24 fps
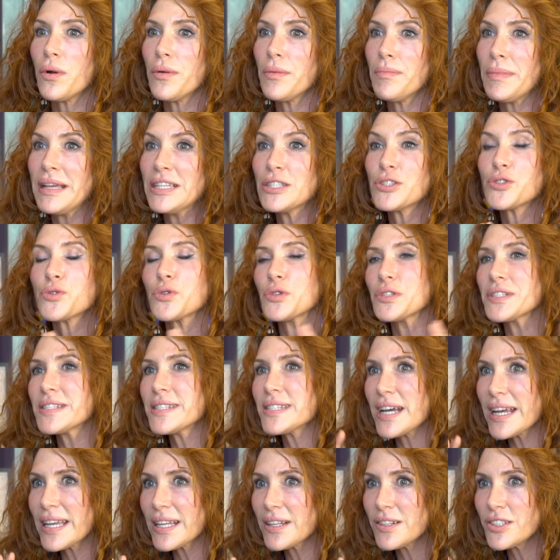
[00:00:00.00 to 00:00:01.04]
menstrual
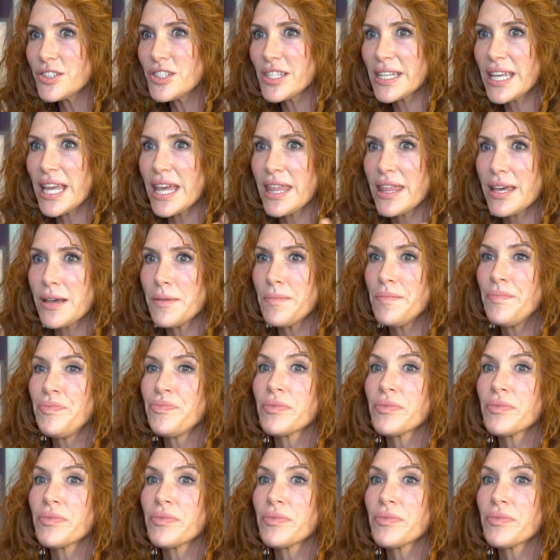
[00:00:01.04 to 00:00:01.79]
cycle together.